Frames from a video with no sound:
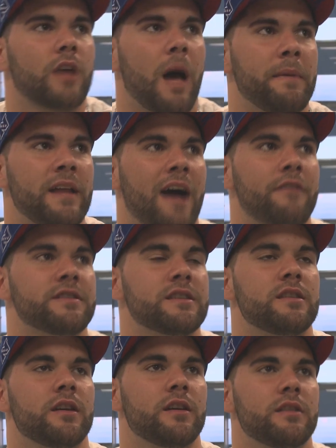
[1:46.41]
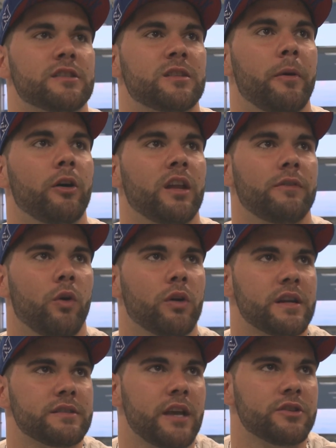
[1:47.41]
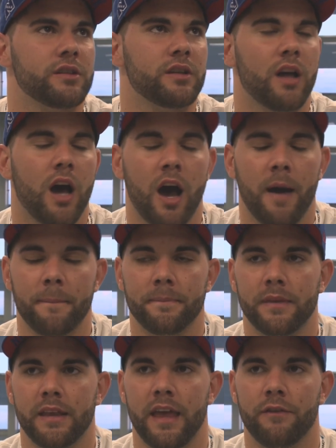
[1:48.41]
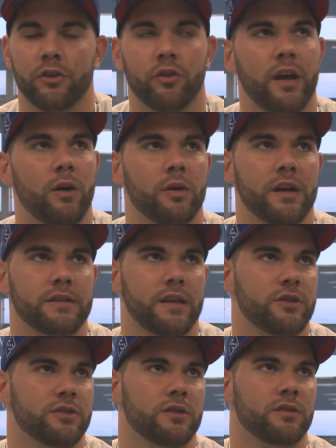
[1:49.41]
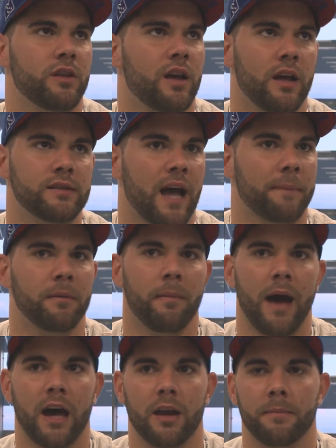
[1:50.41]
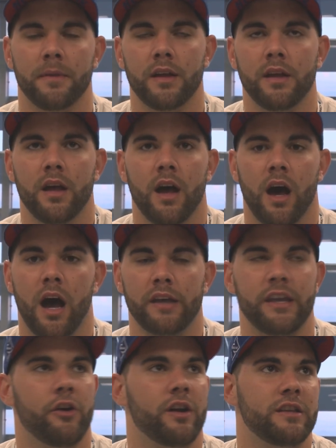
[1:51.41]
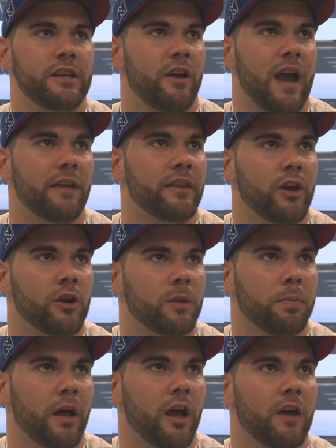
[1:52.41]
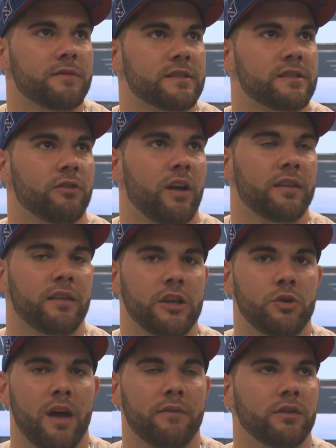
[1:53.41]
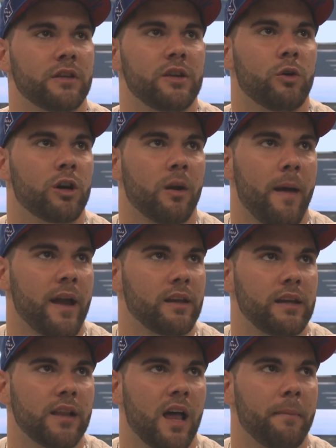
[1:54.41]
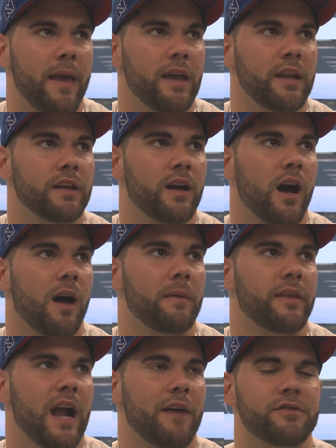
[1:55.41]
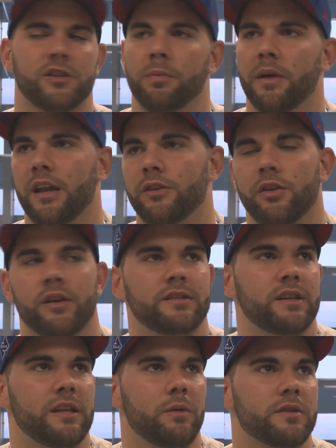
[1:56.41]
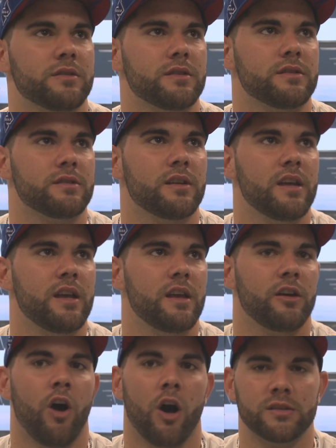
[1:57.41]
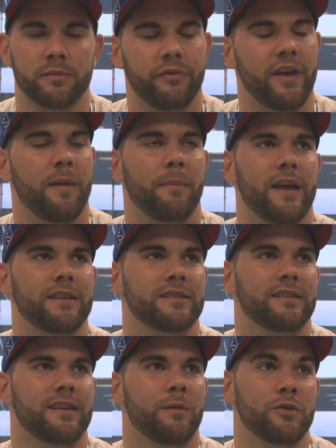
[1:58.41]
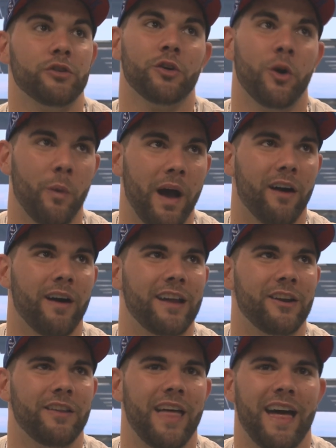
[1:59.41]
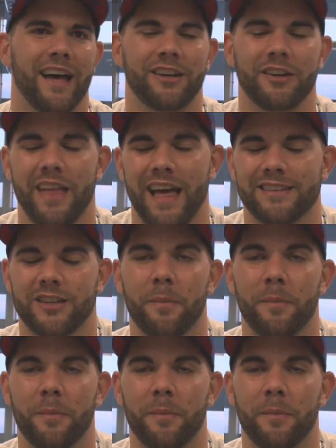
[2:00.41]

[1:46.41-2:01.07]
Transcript: I mean, obviously the, the stability of the organization. Um, they have a great organization, uh, top to bottom. Uh, year in and year out, they go to the playoffs. It's a great thing. You have an elite quarterback in Eli Manning, um, and then obviously you're playing in New York City, which is awesome fan base, and when you're doing well, I know that. I know that.